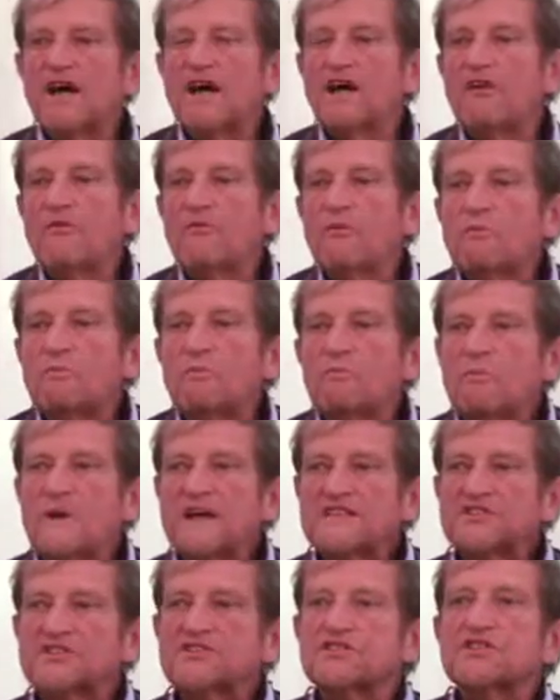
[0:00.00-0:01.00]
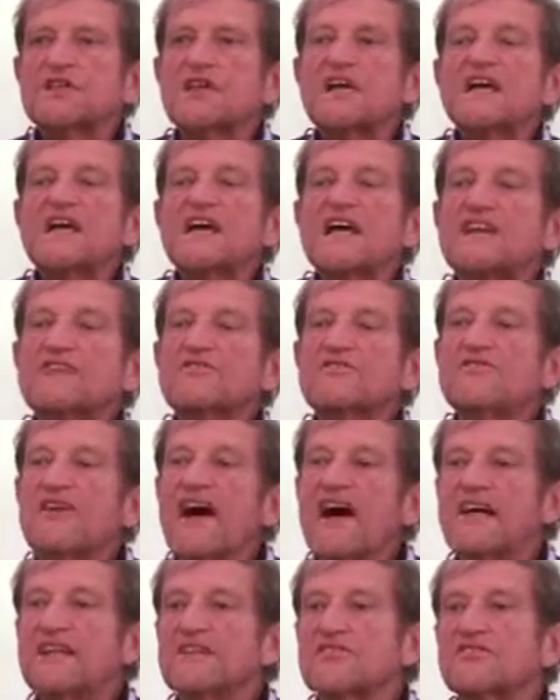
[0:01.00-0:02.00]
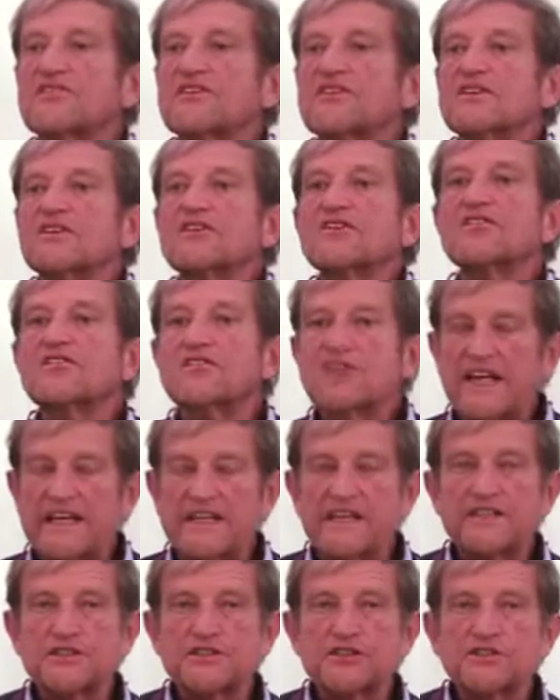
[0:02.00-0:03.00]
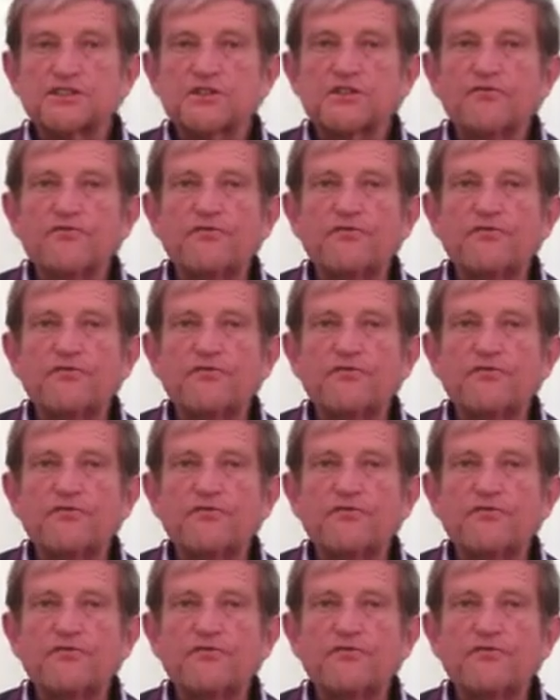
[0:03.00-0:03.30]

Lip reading: a much advanced stage